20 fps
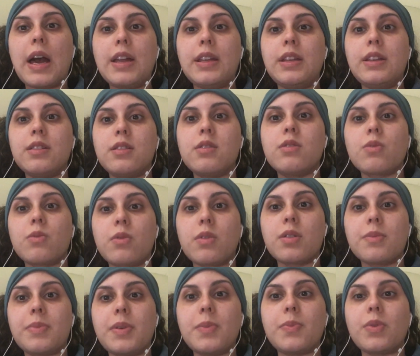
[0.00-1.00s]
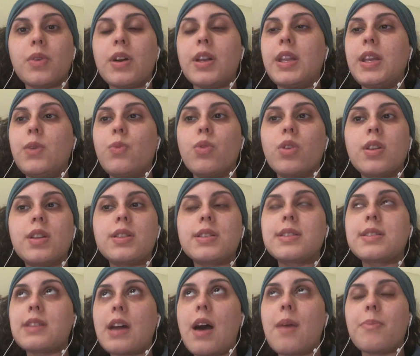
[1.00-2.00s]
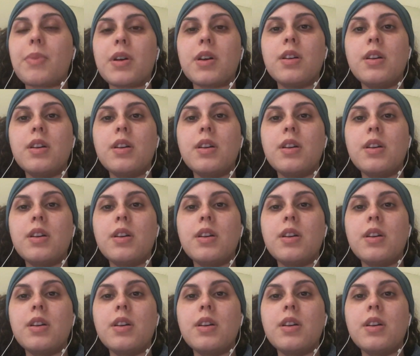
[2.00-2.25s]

I needed to warn people, and he wouldn't stop.